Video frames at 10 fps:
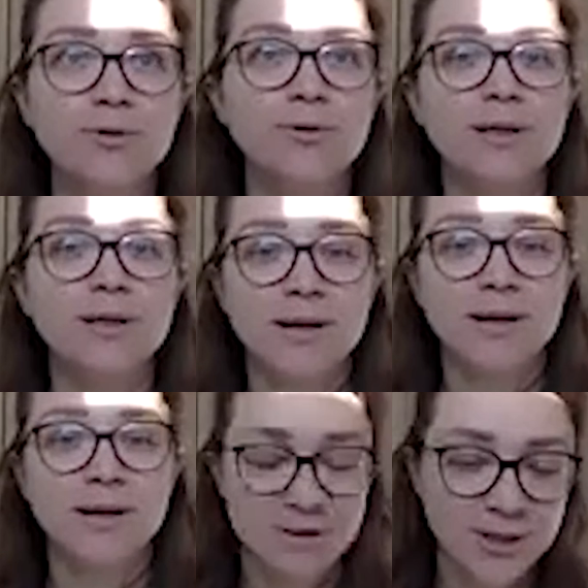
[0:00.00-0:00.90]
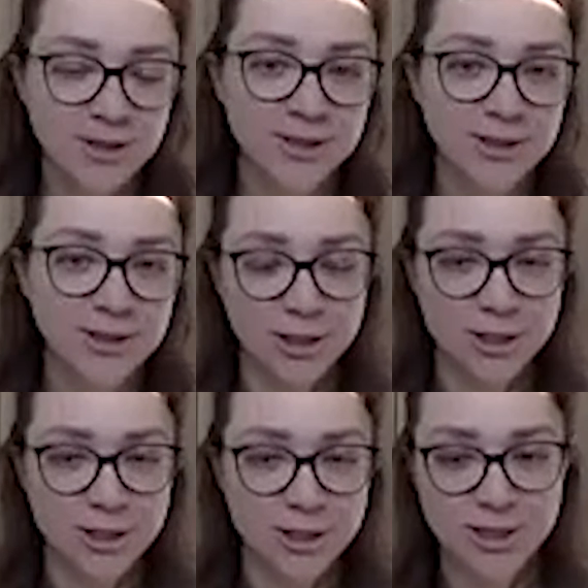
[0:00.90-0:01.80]
Go and my very little
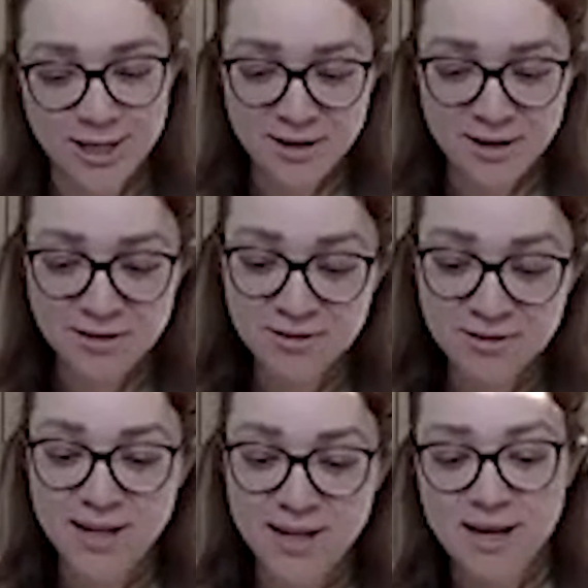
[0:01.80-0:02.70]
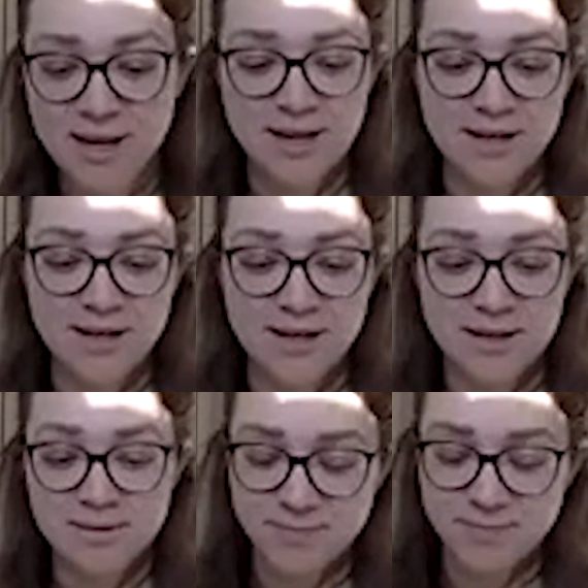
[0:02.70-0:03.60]
knowledge that I have.
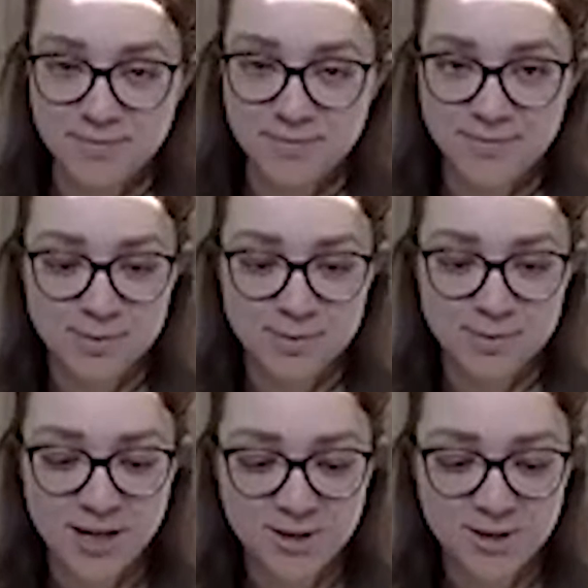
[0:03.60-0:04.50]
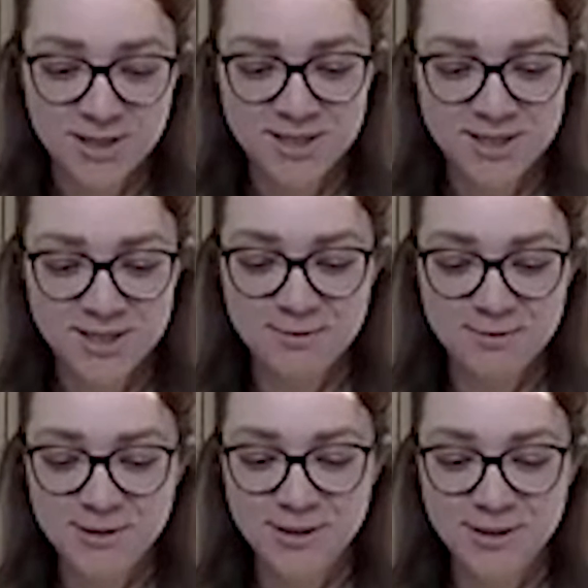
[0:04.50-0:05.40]
Small asterisks, it will
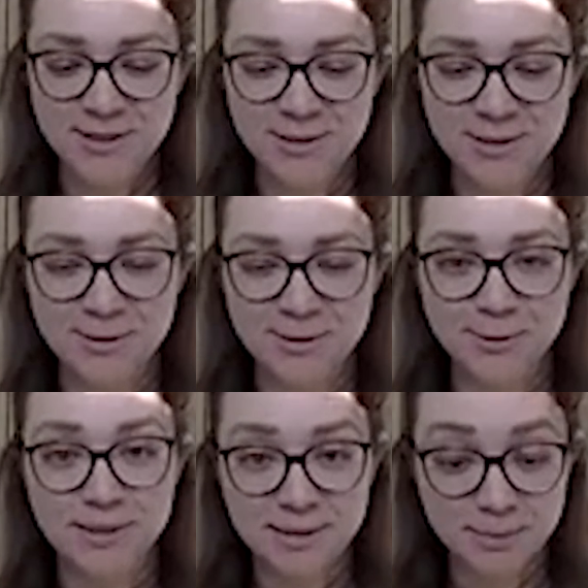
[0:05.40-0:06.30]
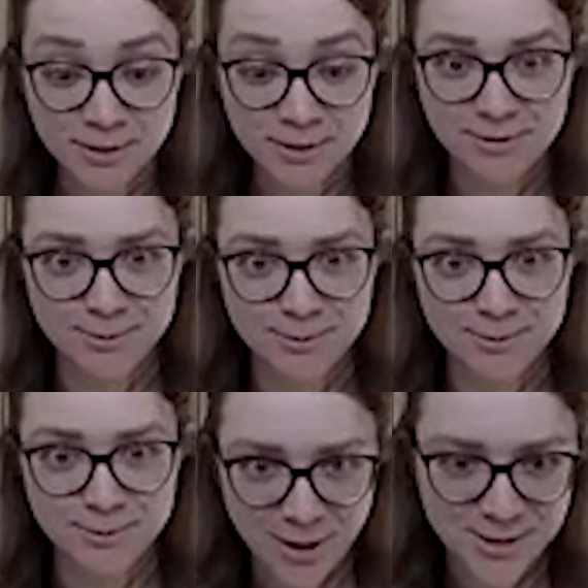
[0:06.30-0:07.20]
not include building the model from
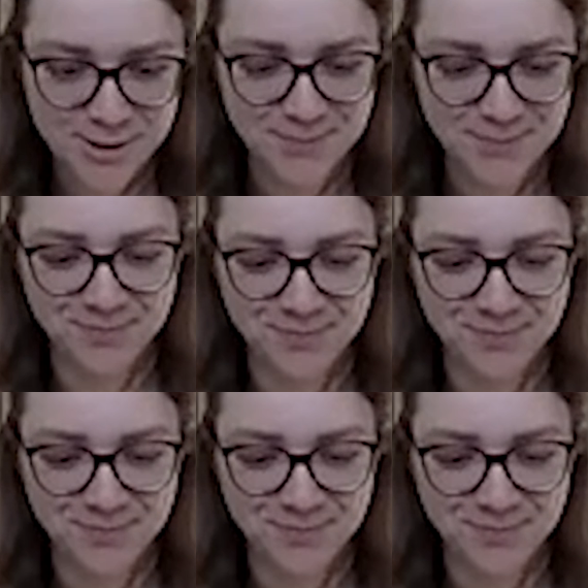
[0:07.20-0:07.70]
scratch.